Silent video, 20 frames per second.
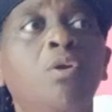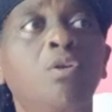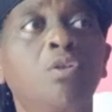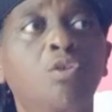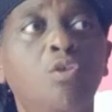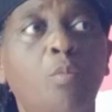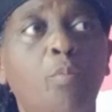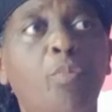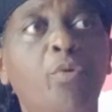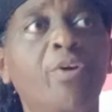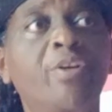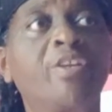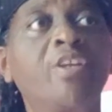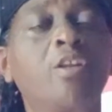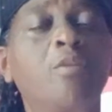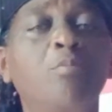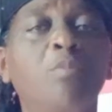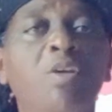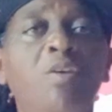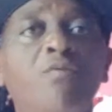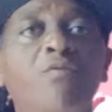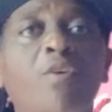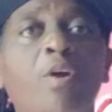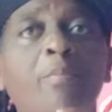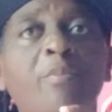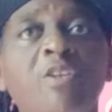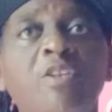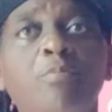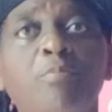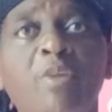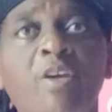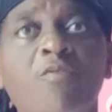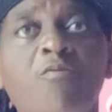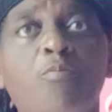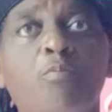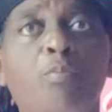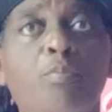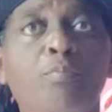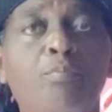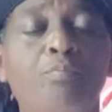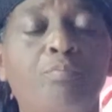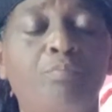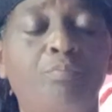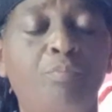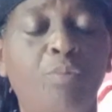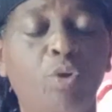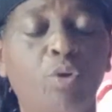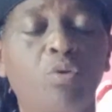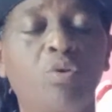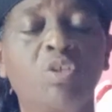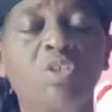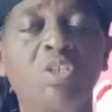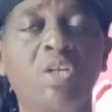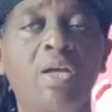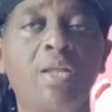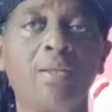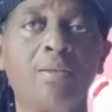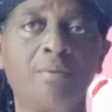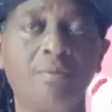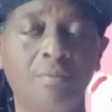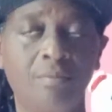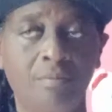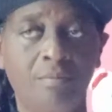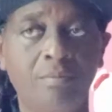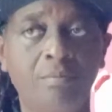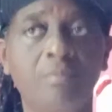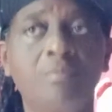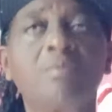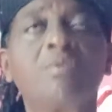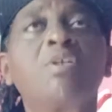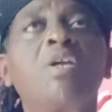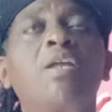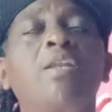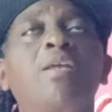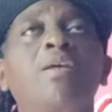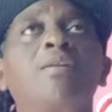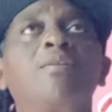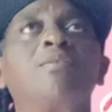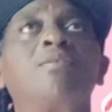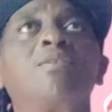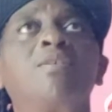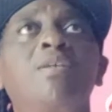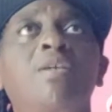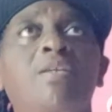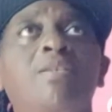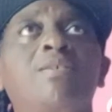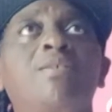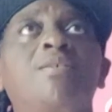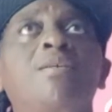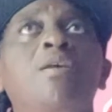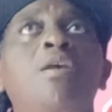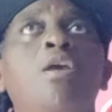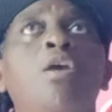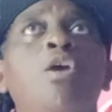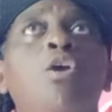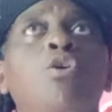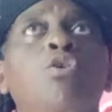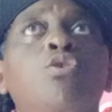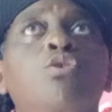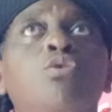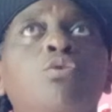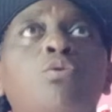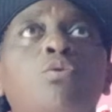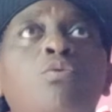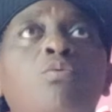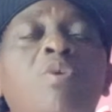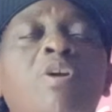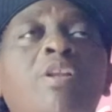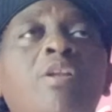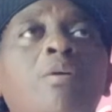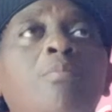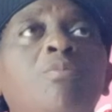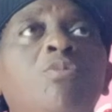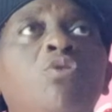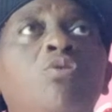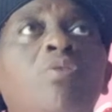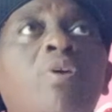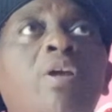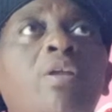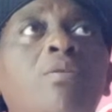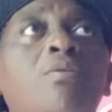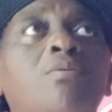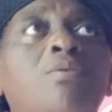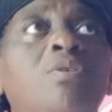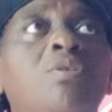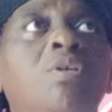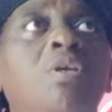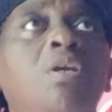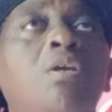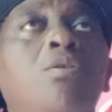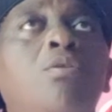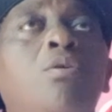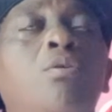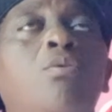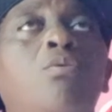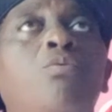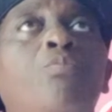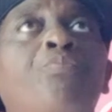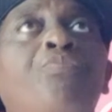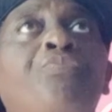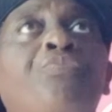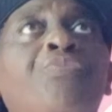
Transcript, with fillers: supported me from miss bev production channels yes so what i'm trying to say now